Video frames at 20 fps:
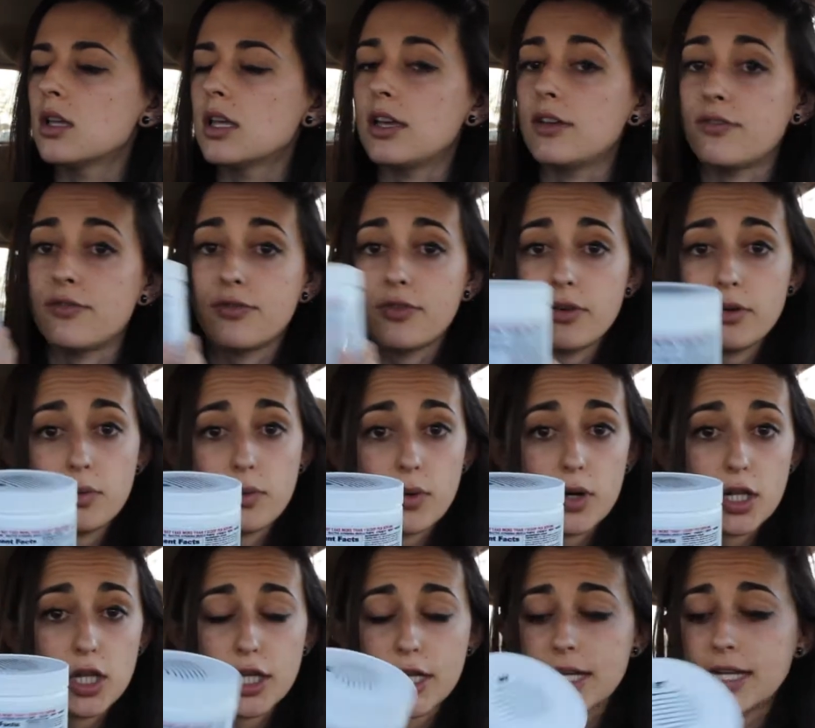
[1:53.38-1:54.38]
if
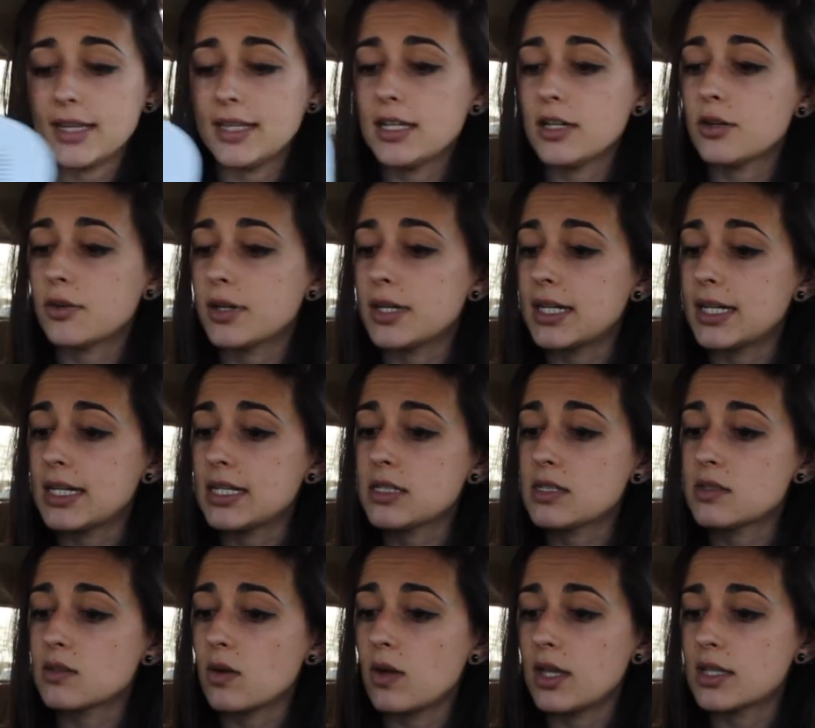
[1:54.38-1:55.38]
we're looking at the
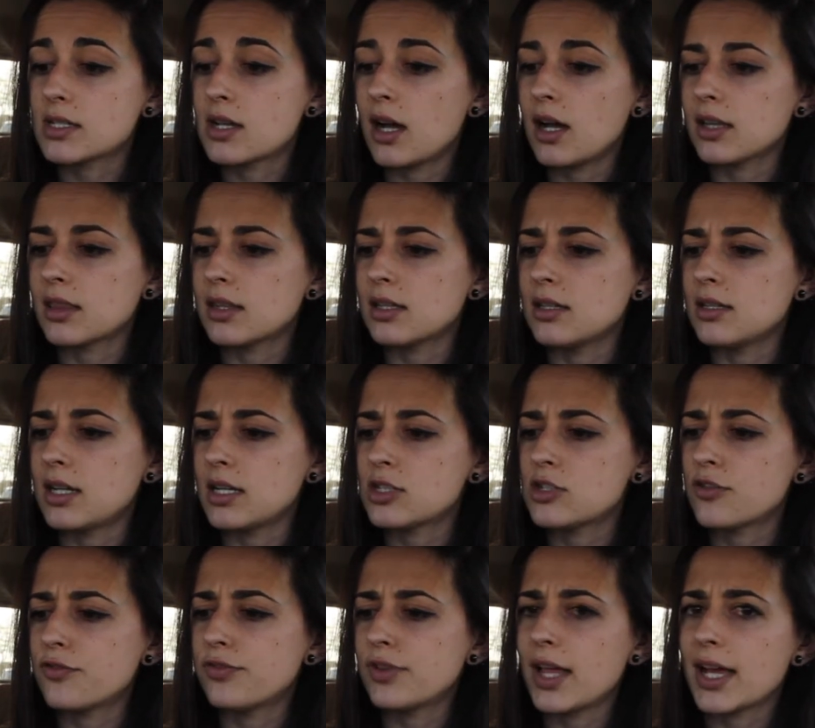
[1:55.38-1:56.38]
ingredients, it's got the
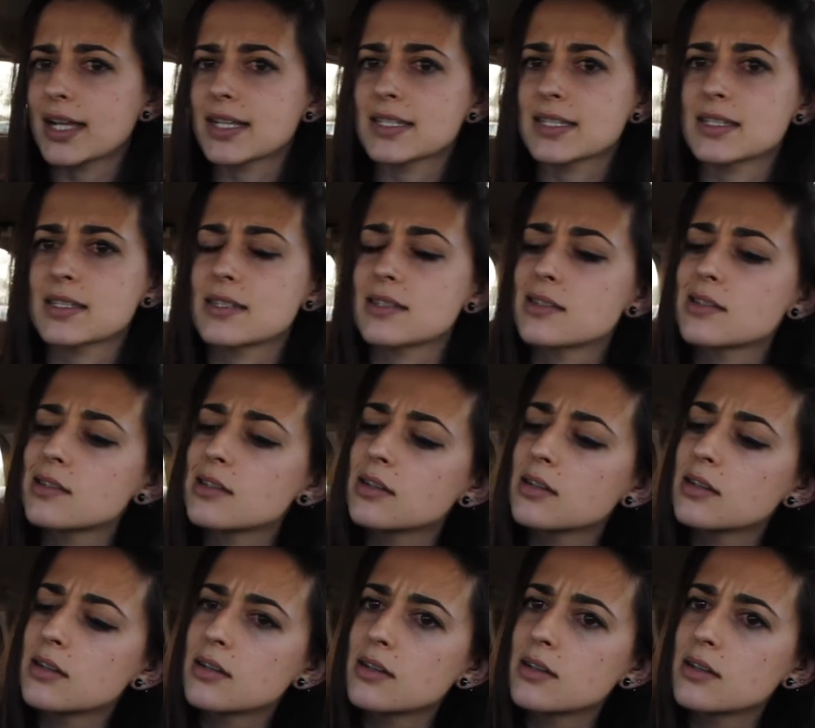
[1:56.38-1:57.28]
Nitraflex,